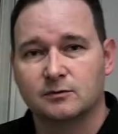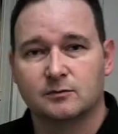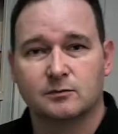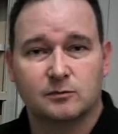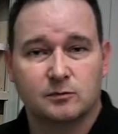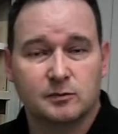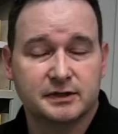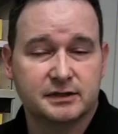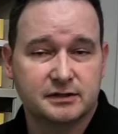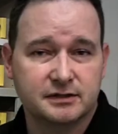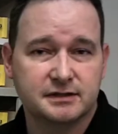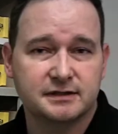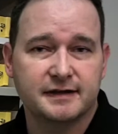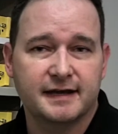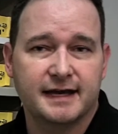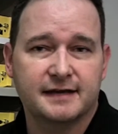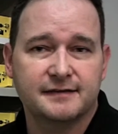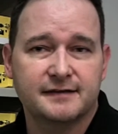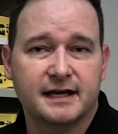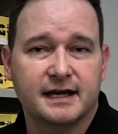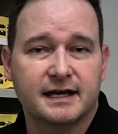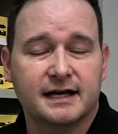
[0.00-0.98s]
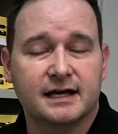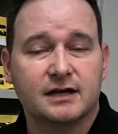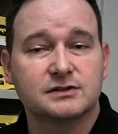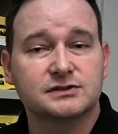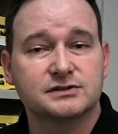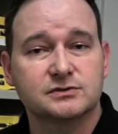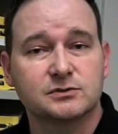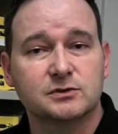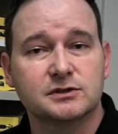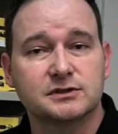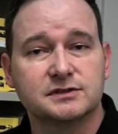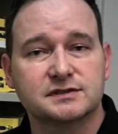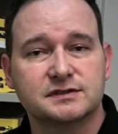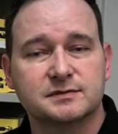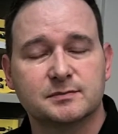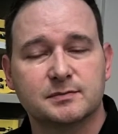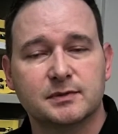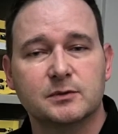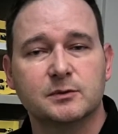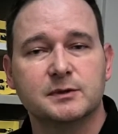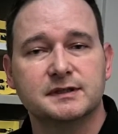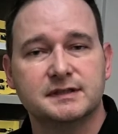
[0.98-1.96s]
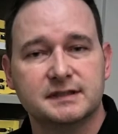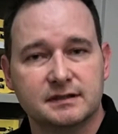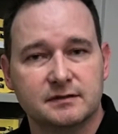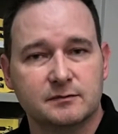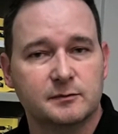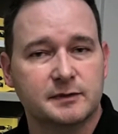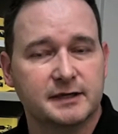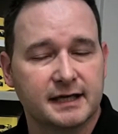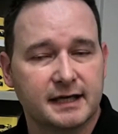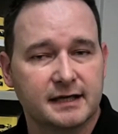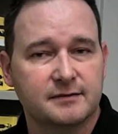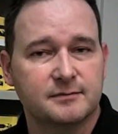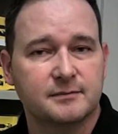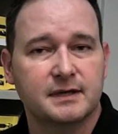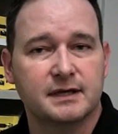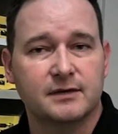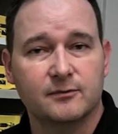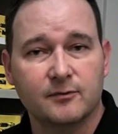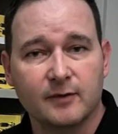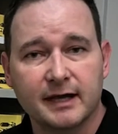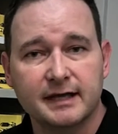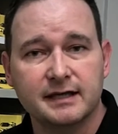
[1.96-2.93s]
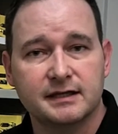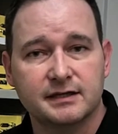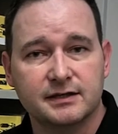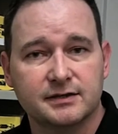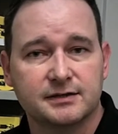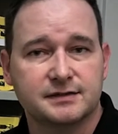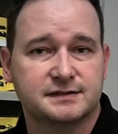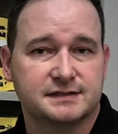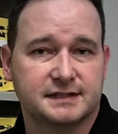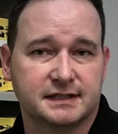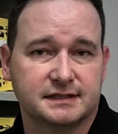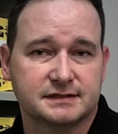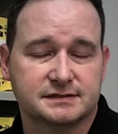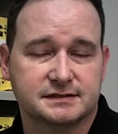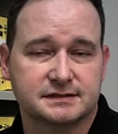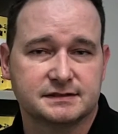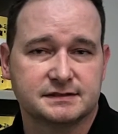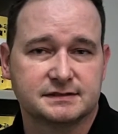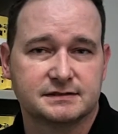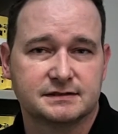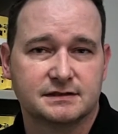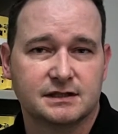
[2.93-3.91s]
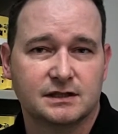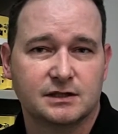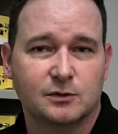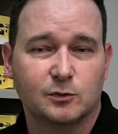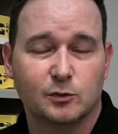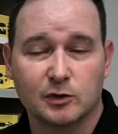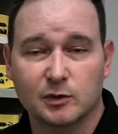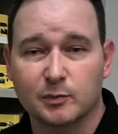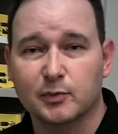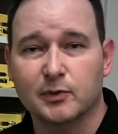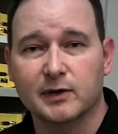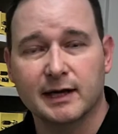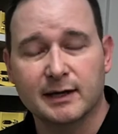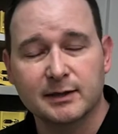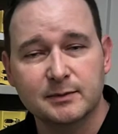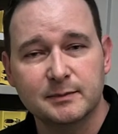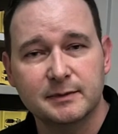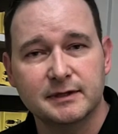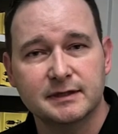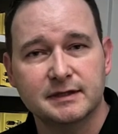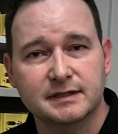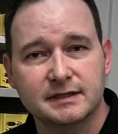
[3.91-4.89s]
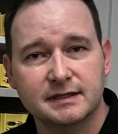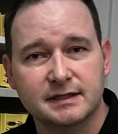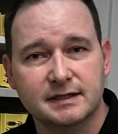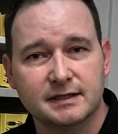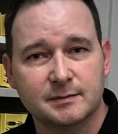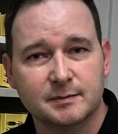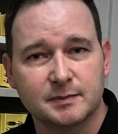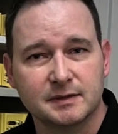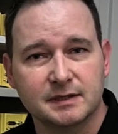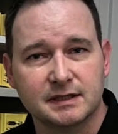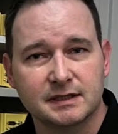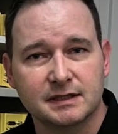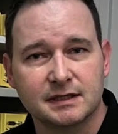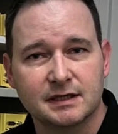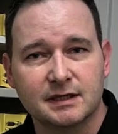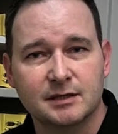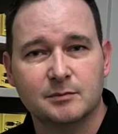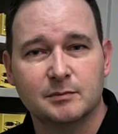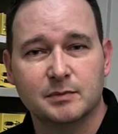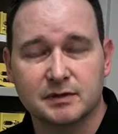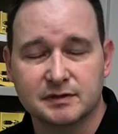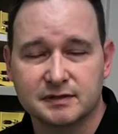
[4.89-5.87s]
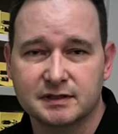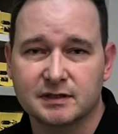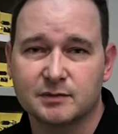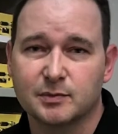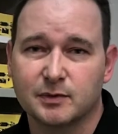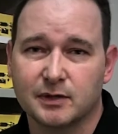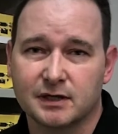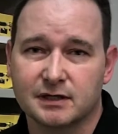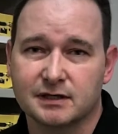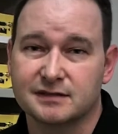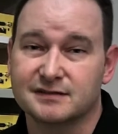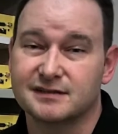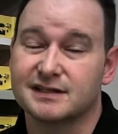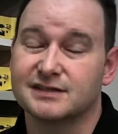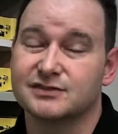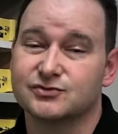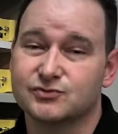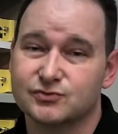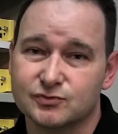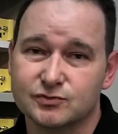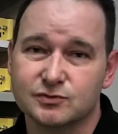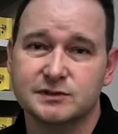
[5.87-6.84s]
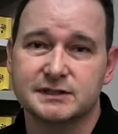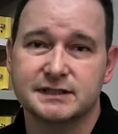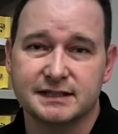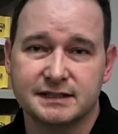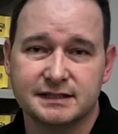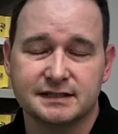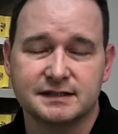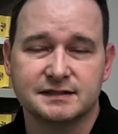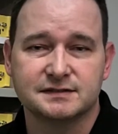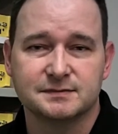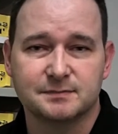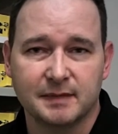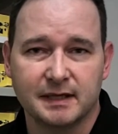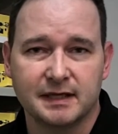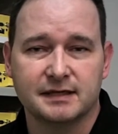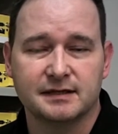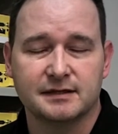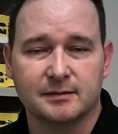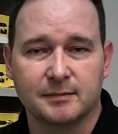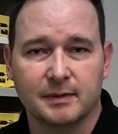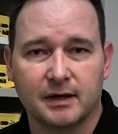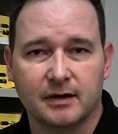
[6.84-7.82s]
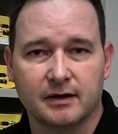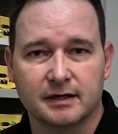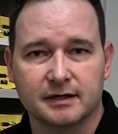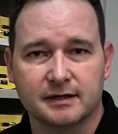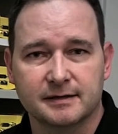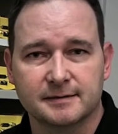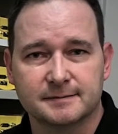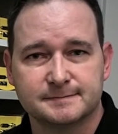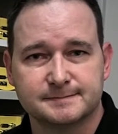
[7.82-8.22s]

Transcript: We could have had that outsourced, but we didn't. We had it made right here in Texas. We're a proud American company building a product that truly is made in America.